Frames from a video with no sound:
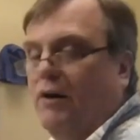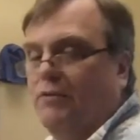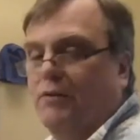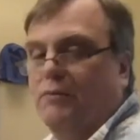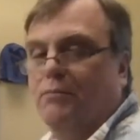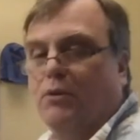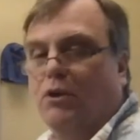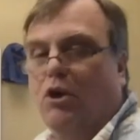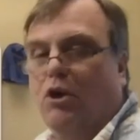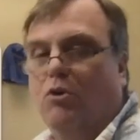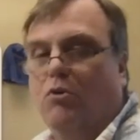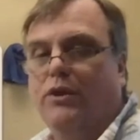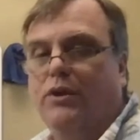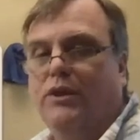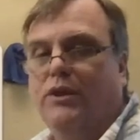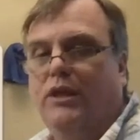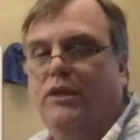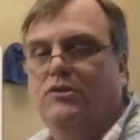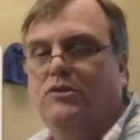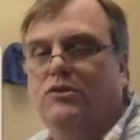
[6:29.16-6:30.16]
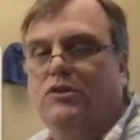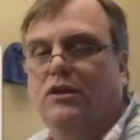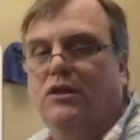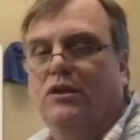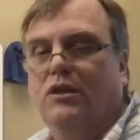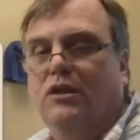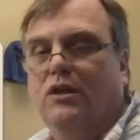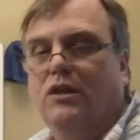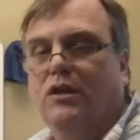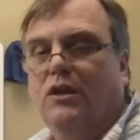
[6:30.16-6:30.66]
below in these.
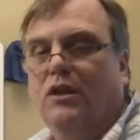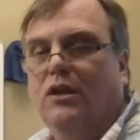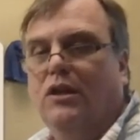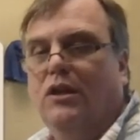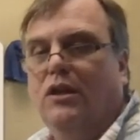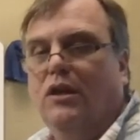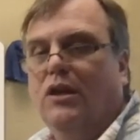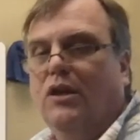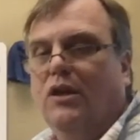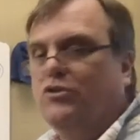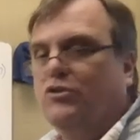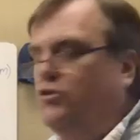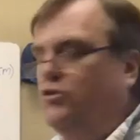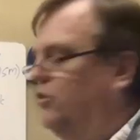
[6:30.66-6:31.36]
So to